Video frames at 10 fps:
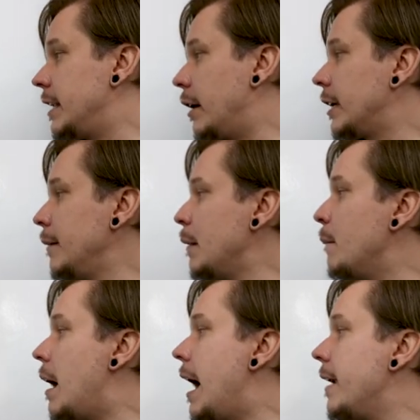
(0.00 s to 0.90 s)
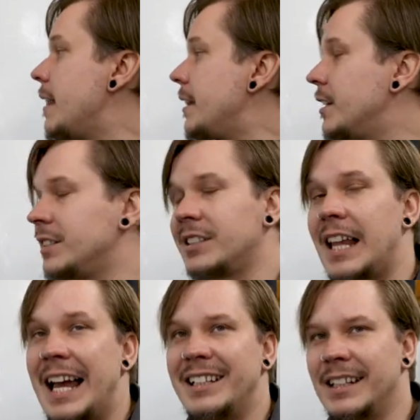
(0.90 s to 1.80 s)
Now keep in mind that this
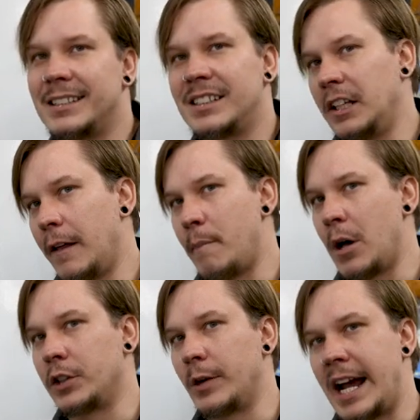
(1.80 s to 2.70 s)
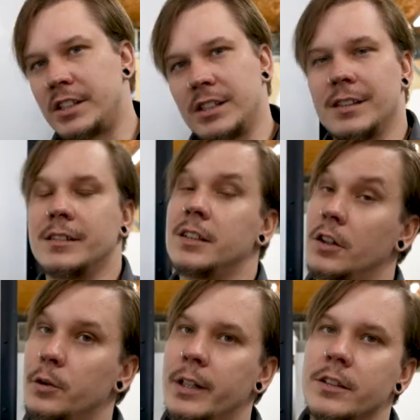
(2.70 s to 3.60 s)
slide does seal in both directions. It
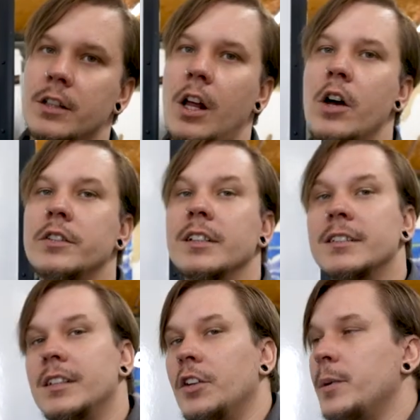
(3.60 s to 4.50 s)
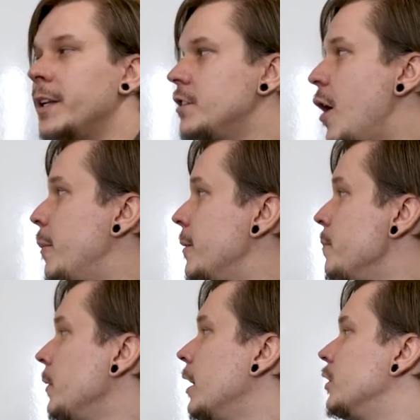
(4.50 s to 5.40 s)
seals when it's closed and it seals when it's open.
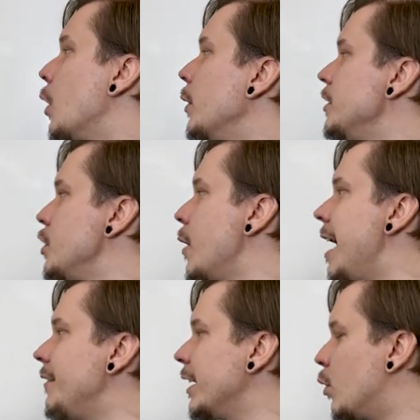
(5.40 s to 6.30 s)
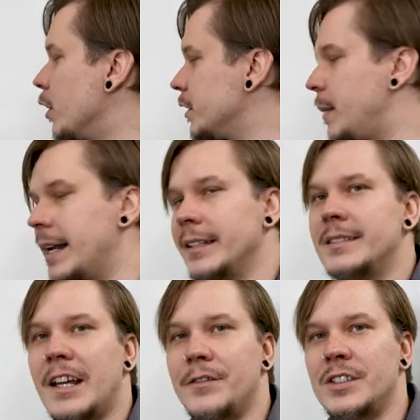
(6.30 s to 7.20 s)
So we do have a corresponding
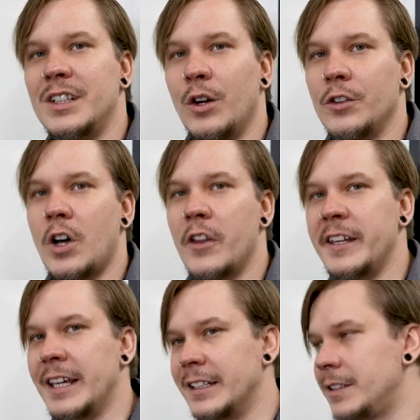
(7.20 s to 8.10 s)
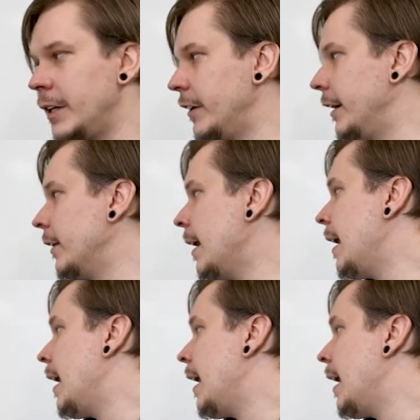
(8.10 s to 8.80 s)
set of seals on the interior.